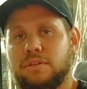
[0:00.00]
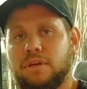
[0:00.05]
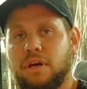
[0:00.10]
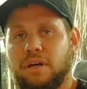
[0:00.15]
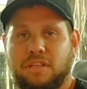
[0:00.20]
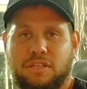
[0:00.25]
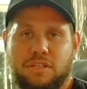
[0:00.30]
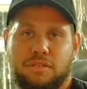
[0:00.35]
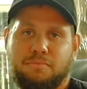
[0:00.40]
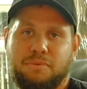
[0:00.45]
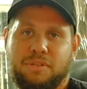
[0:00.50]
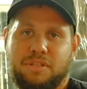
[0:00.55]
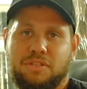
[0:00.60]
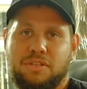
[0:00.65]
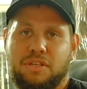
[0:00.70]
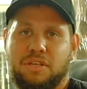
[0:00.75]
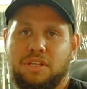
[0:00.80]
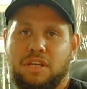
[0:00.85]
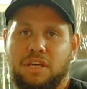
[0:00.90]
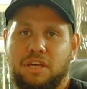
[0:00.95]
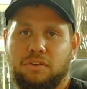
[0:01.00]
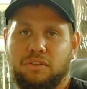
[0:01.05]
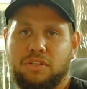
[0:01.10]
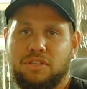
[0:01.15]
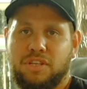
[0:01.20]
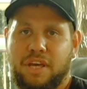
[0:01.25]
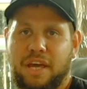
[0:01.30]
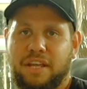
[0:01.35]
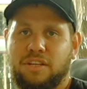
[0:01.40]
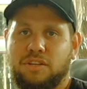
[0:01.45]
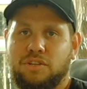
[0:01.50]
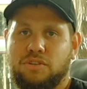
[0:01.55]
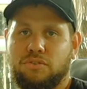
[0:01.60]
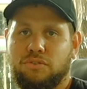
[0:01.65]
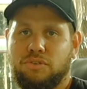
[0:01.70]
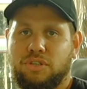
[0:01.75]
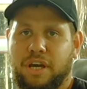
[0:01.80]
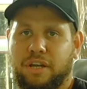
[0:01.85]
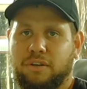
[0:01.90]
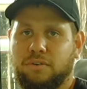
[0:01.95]
Uh, this has been ZD on the Zan Digital
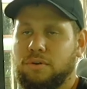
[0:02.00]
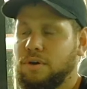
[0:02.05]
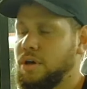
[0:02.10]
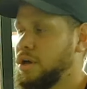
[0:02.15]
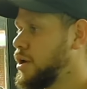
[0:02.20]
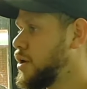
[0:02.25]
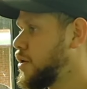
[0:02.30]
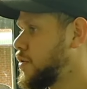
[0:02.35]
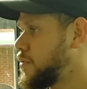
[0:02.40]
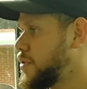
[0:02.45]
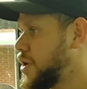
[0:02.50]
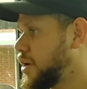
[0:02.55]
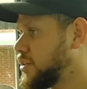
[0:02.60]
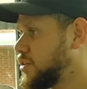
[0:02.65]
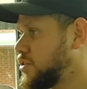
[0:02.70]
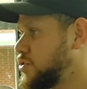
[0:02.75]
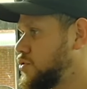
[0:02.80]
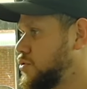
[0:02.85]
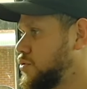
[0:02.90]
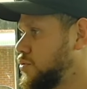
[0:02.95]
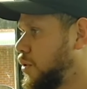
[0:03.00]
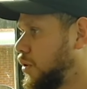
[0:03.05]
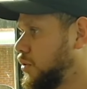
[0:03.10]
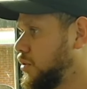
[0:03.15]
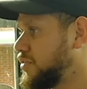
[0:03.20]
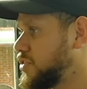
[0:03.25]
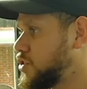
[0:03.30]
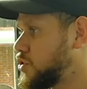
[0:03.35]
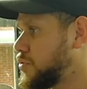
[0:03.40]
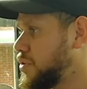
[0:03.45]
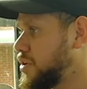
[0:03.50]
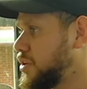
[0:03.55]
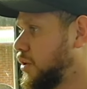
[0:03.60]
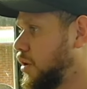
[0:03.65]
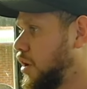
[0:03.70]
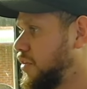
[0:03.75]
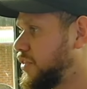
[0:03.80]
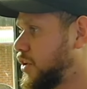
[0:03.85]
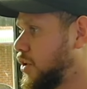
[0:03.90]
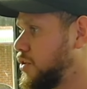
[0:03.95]
channel, reacting to Oliver Tree,
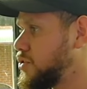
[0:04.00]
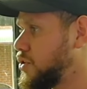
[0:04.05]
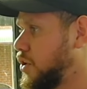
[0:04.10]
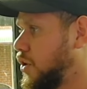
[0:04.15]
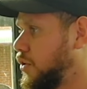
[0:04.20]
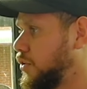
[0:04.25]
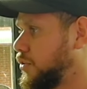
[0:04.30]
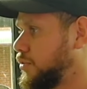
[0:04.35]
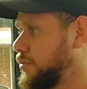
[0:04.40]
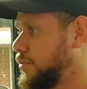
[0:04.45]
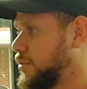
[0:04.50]
Life Goes On.